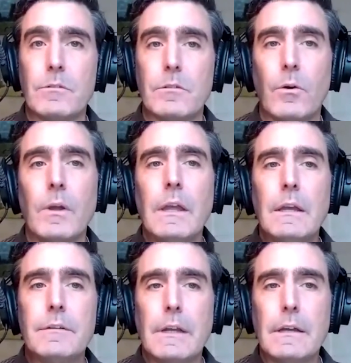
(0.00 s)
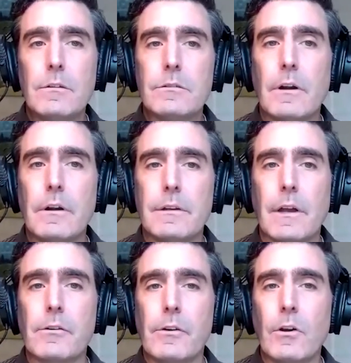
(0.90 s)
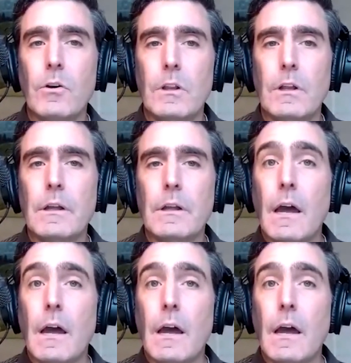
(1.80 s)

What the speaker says: So to get us started, Dr. Nicola,